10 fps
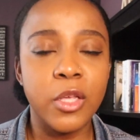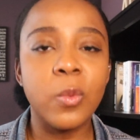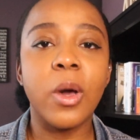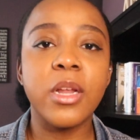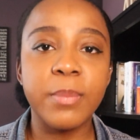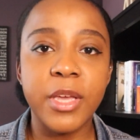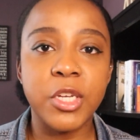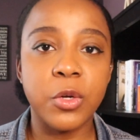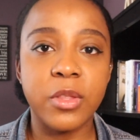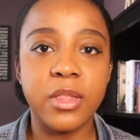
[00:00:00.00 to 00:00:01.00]
you want to make
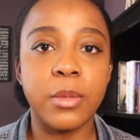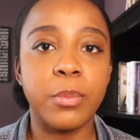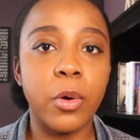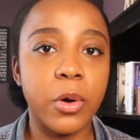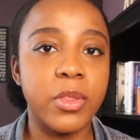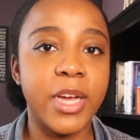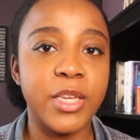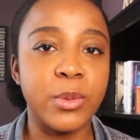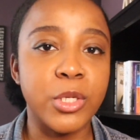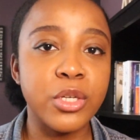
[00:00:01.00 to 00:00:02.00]
sure that the broker that
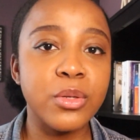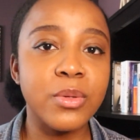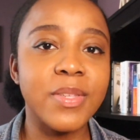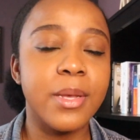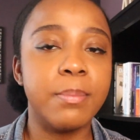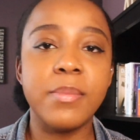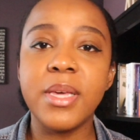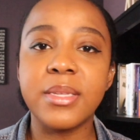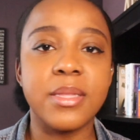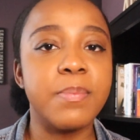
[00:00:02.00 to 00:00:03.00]
you choose
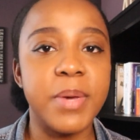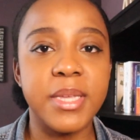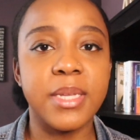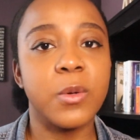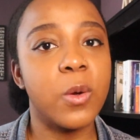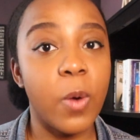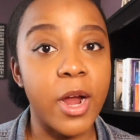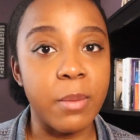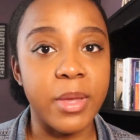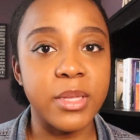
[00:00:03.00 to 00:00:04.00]
meets the basic
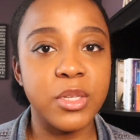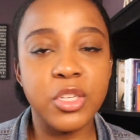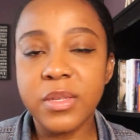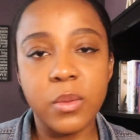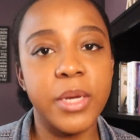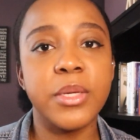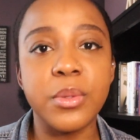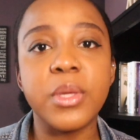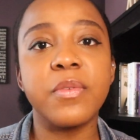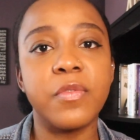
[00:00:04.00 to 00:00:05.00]
requirements, just so that
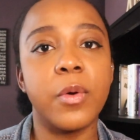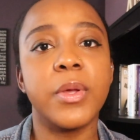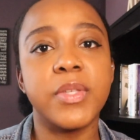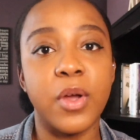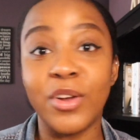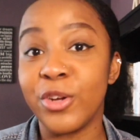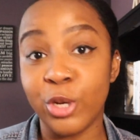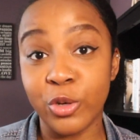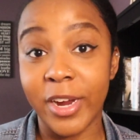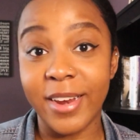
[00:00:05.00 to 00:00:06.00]
you can focus on your
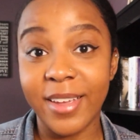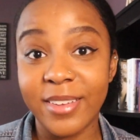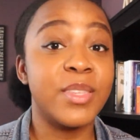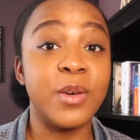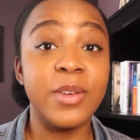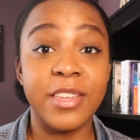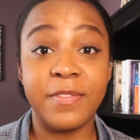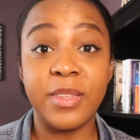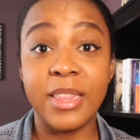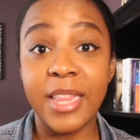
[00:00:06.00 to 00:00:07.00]
trading. So
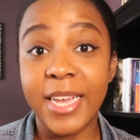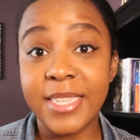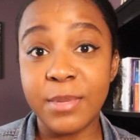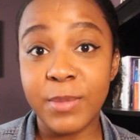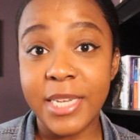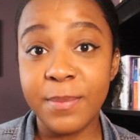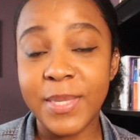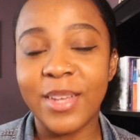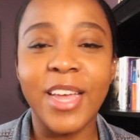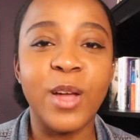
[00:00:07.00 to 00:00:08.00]
if you'd like some tips
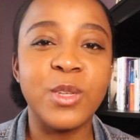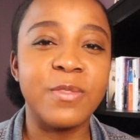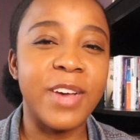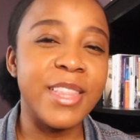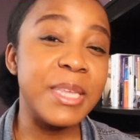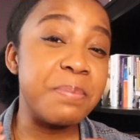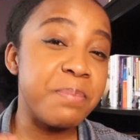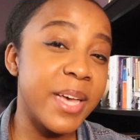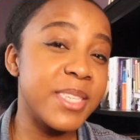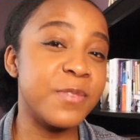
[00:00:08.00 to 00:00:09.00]
on how to find the
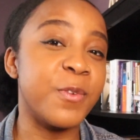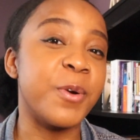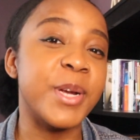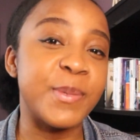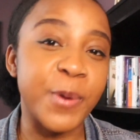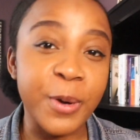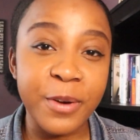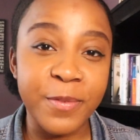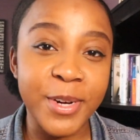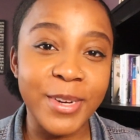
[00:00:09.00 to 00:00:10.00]
best Forex broker
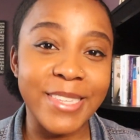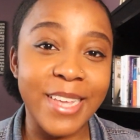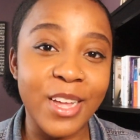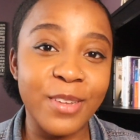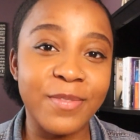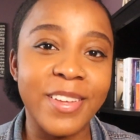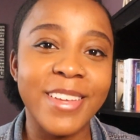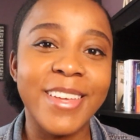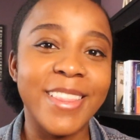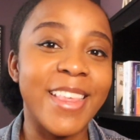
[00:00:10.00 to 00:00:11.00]
for yourself,
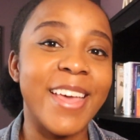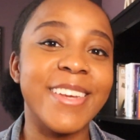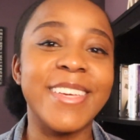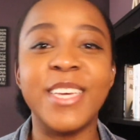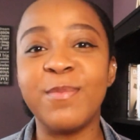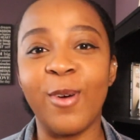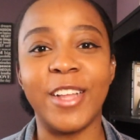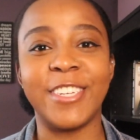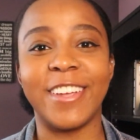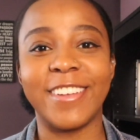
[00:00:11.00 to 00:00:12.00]
then keep
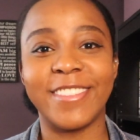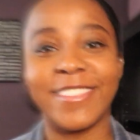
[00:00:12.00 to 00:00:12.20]
watching.